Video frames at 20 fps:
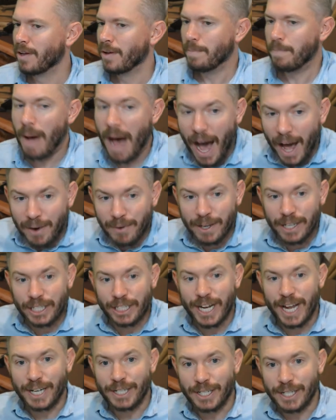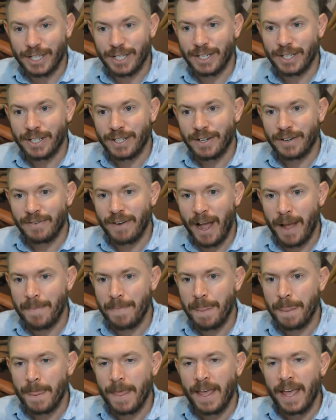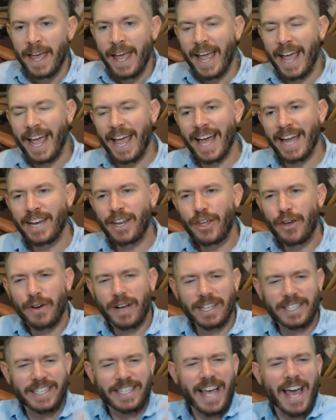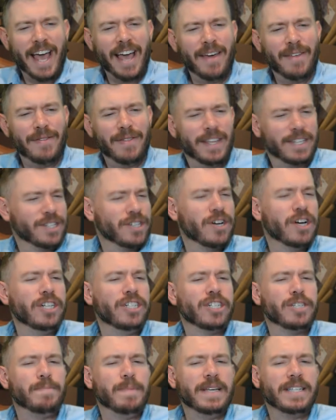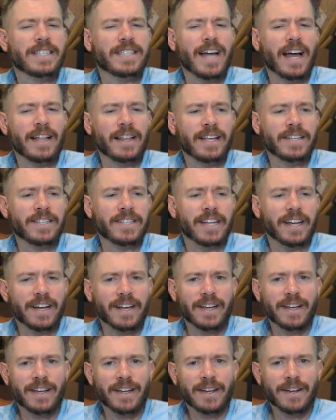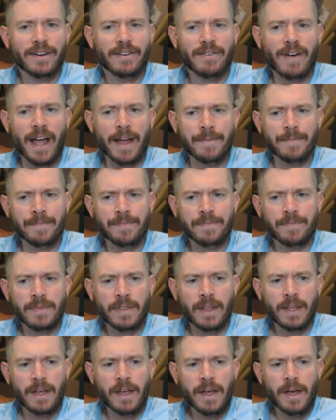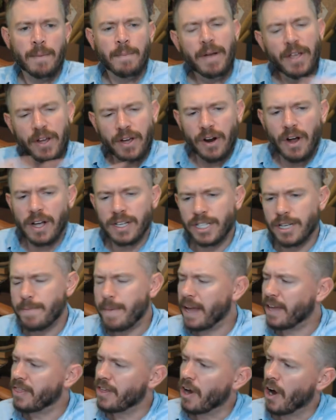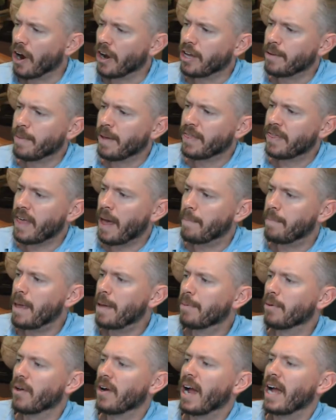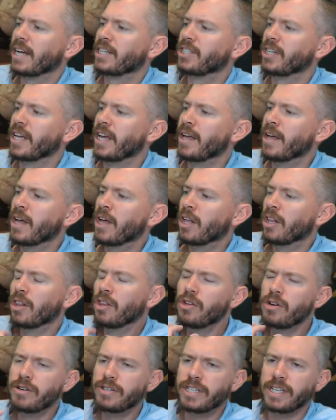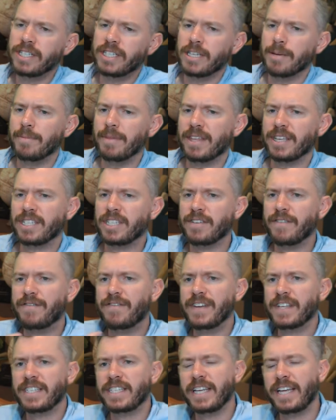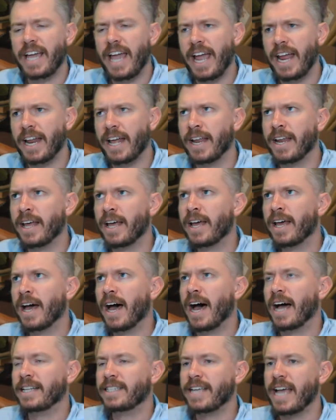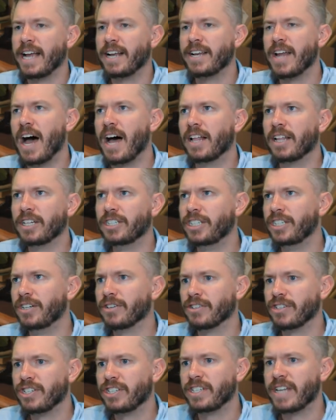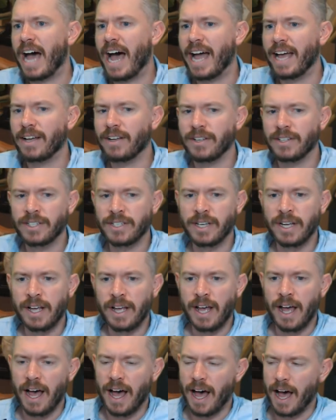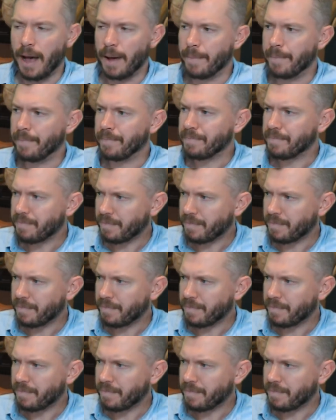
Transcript: Pottery changes, right? And you could say this could just be stylistic, right? But you could also make the argument that people are actually losing some of the sophisticated uh, technology or styles um,